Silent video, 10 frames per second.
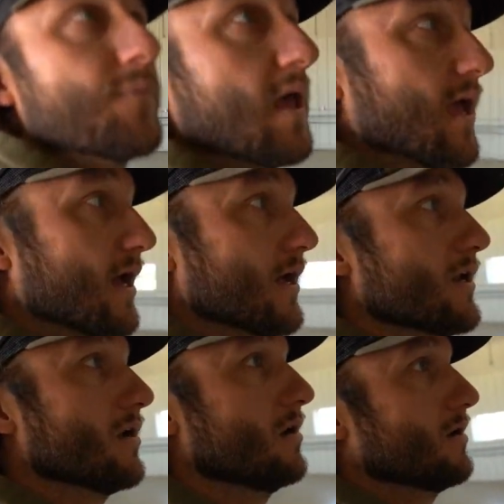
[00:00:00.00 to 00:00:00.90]

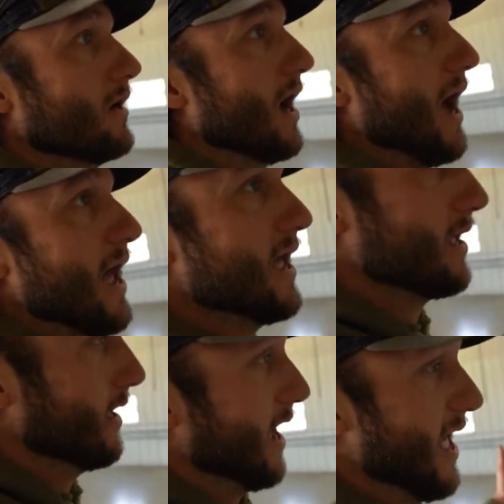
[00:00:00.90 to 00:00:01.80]
And I
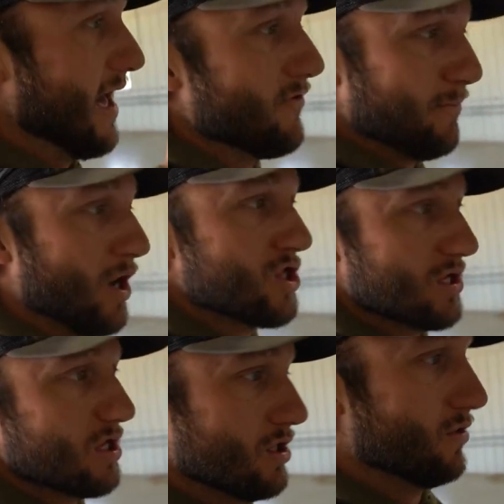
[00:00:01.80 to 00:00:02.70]
have a
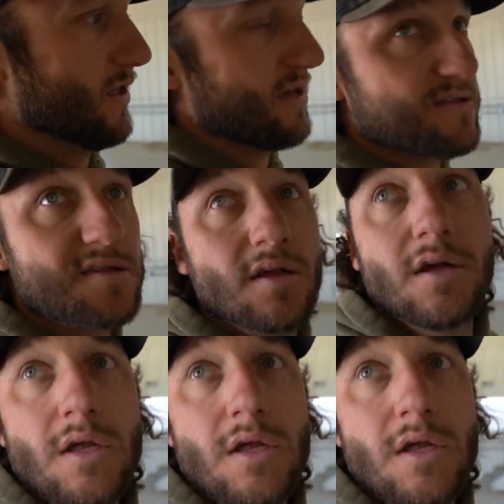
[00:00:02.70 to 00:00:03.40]
budget to do this,